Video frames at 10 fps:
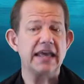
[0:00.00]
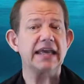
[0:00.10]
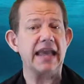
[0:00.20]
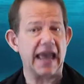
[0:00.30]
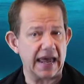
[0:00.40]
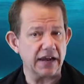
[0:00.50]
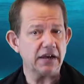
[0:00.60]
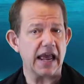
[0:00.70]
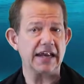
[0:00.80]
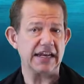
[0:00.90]

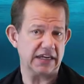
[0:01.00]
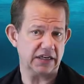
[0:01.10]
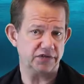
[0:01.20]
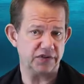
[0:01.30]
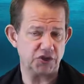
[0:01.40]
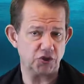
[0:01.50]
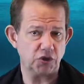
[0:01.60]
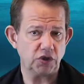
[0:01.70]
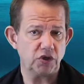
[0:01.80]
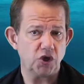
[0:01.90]
Can an
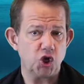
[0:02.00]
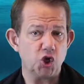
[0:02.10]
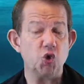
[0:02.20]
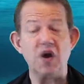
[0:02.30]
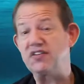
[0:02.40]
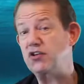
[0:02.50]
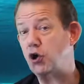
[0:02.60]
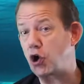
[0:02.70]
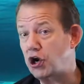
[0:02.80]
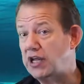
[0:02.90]
individual who has
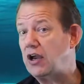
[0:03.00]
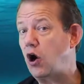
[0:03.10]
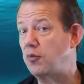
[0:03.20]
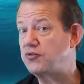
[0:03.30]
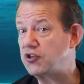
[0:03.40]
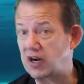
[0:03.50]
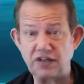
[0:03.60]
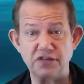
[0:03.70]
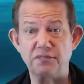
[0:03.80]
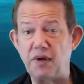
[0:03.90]
chronic
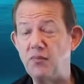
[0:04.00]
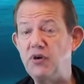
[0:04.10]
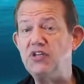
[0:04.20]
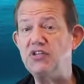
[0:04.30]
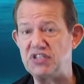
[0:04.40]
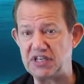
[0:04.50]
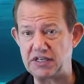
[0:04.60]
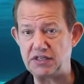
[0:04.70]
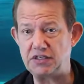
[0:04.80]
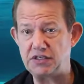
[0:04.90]
obstructive pulmonary
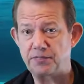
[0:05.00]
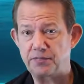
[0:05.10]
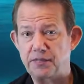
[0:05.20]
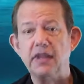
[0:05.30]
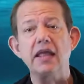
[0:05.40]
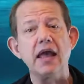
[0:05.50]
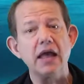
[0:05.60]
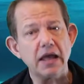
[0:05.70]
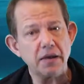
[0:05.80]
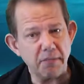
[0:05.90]
disease
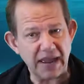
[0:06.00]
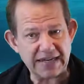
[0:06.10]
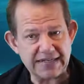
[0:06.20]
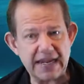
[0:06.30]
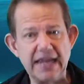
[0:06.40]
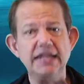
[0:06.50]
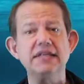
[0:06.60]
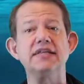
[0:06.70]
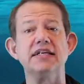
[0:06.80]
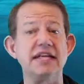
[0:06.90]
maintain
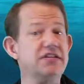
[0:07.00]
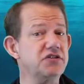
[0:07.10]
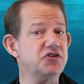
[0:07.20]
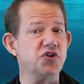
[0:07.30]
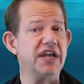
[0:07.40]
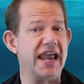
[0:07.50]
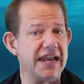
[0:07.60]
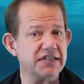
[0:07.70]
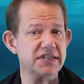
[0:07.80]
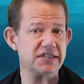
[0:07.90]
the necessary
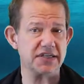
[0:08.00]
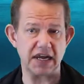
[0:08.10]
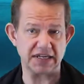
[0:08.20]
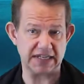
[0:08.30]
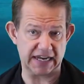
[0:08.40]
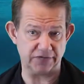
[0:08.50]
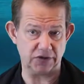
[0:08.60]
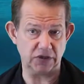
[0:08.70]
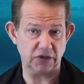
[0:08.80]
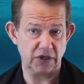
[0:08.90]
exercise
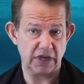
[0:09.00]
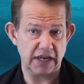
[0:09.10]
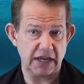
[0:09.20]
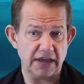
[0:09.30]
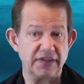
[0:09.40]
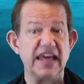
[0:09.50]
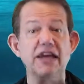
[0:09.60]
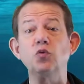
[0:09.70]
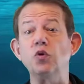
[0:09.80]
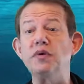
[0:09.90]
level
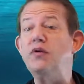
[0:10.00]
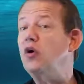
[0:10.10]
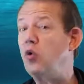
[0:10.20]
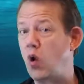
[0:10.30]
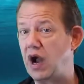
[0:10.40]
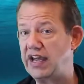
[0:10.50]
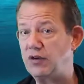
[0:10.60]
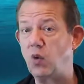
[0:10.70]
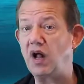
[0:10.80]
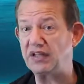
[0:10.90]
that will be required
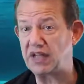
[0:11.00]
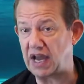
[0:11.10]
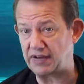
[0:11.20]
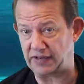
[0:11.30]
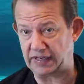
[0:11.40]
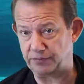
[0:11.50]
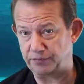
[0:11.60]
while diving,